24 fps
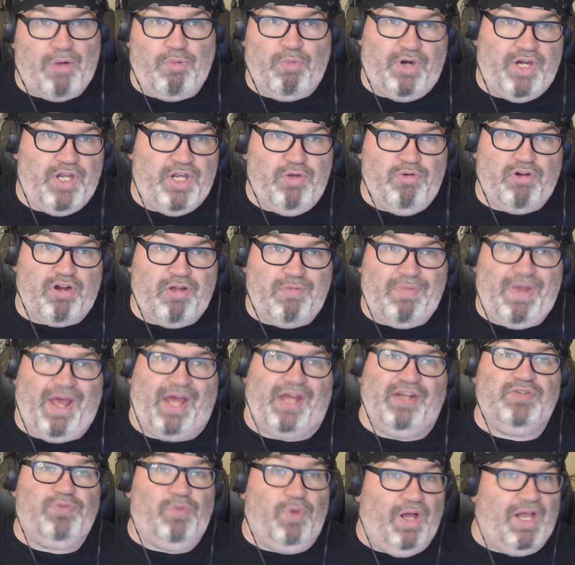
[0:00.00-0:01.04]
What do you recommend?
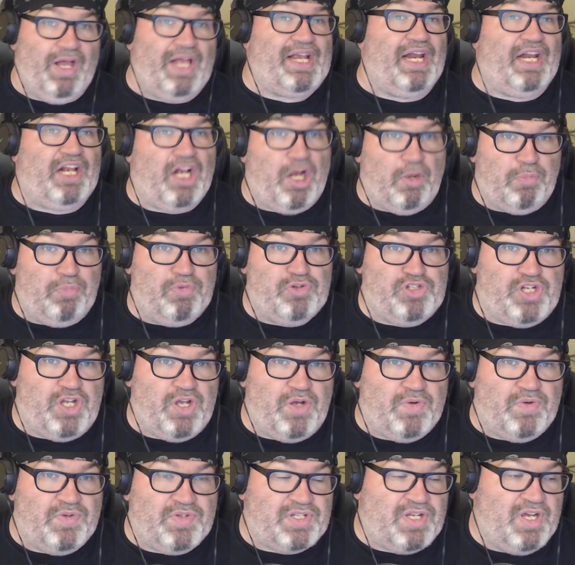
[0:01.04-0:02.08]
Well, I got a couple
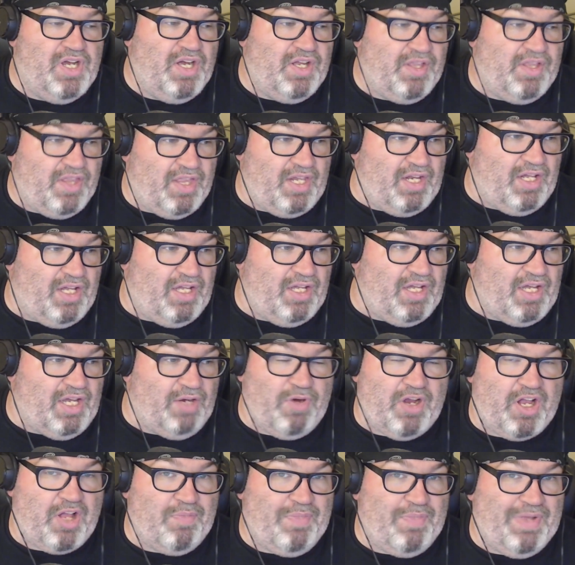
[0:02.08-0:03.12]
shows that uh, I
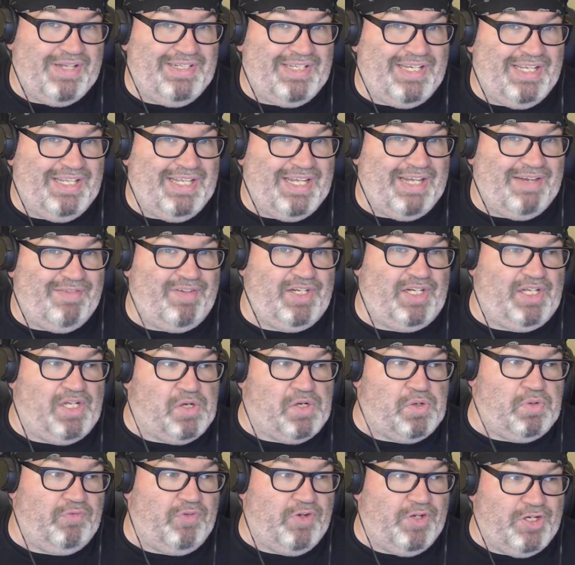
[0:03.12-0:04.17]
recommend in that video
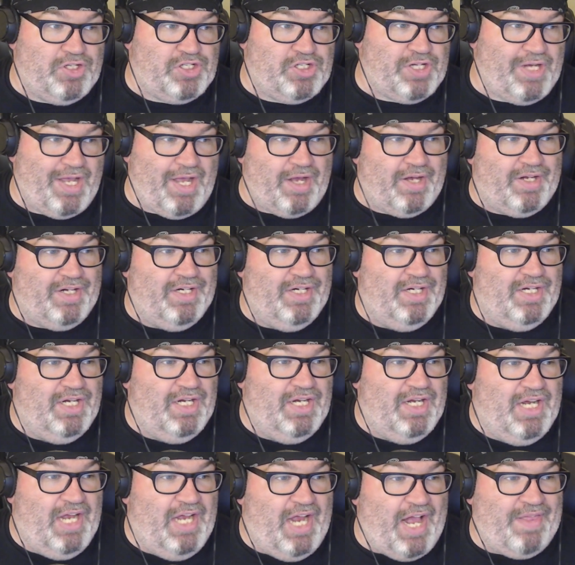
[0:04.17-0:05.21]
for you to check out.
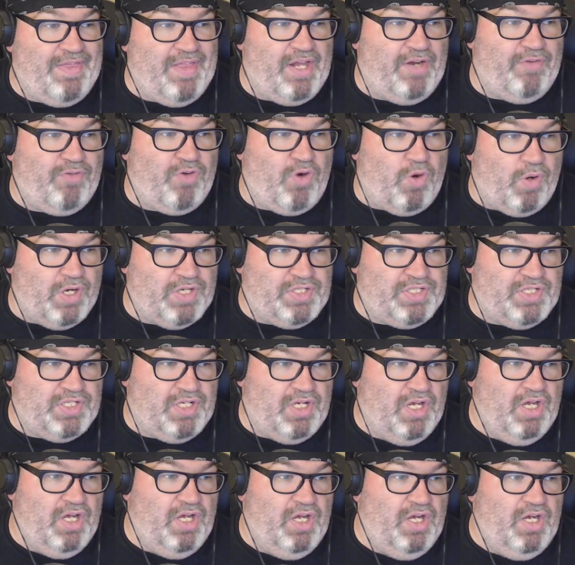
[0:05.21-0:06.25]
And then, of course,
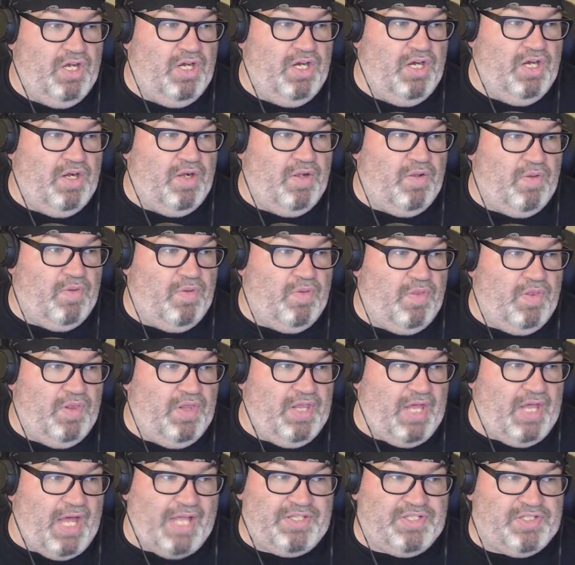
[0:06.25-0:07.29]

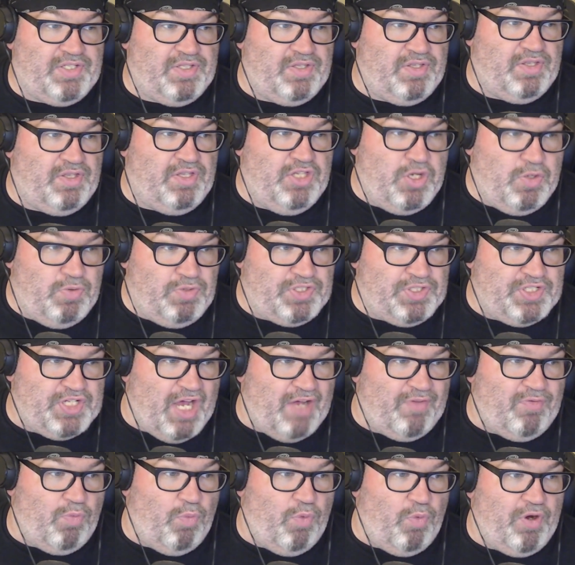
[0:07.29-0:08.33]
that's new
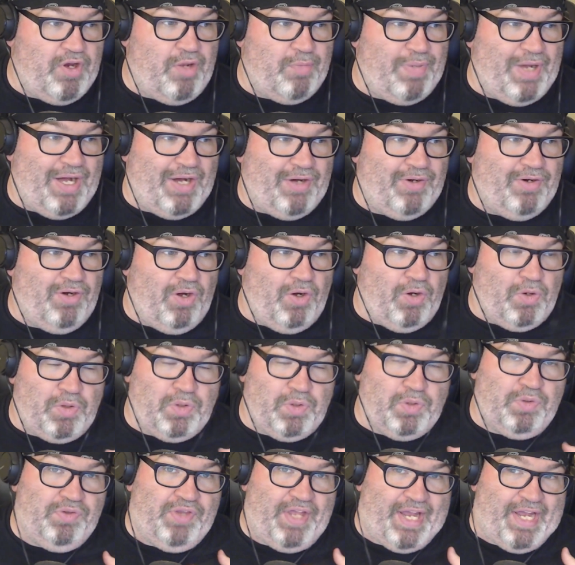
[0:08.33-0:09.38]
stuff. What about
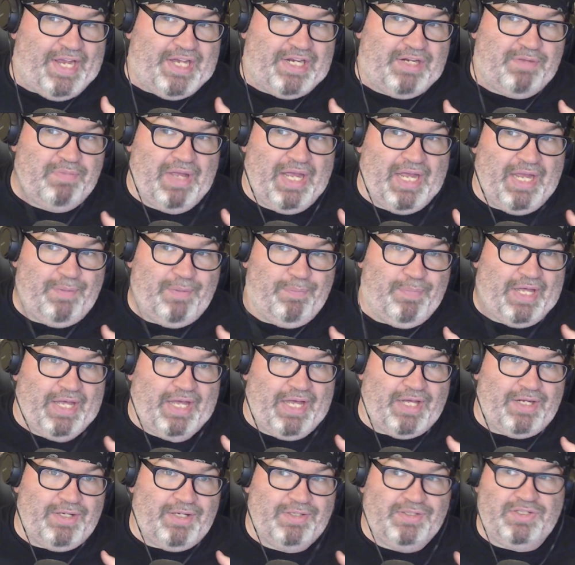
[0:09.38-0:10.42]
old anime,
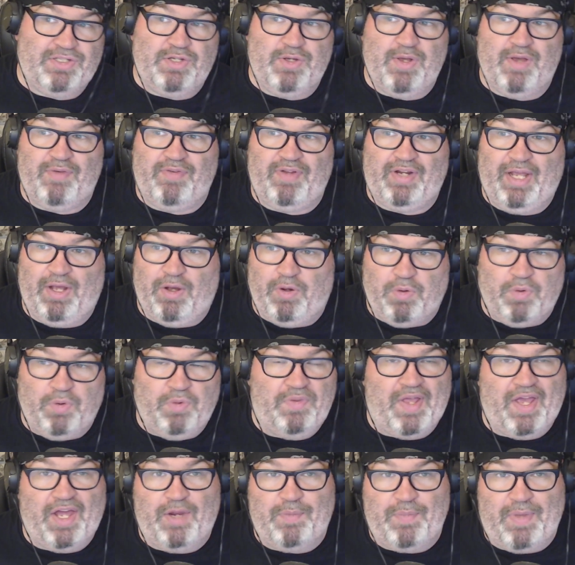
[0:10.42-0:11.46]
Pat? Do you have any old
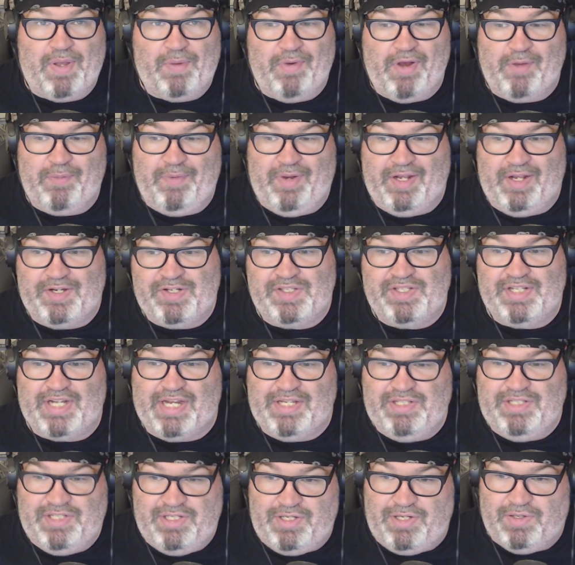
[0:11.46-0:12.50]
anime recommendations? I
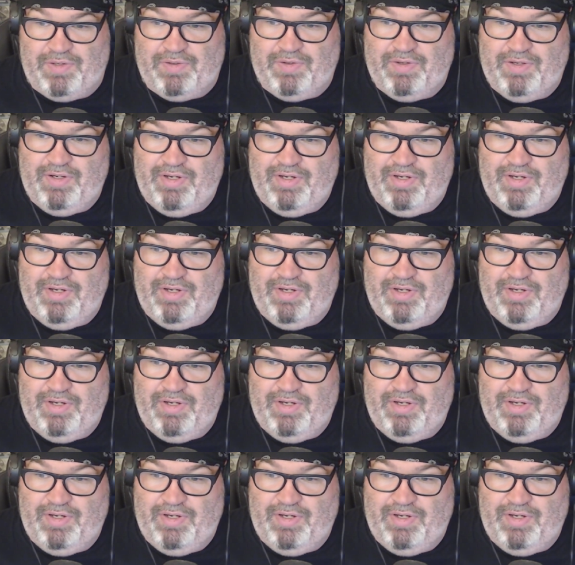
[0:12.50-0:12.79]
do.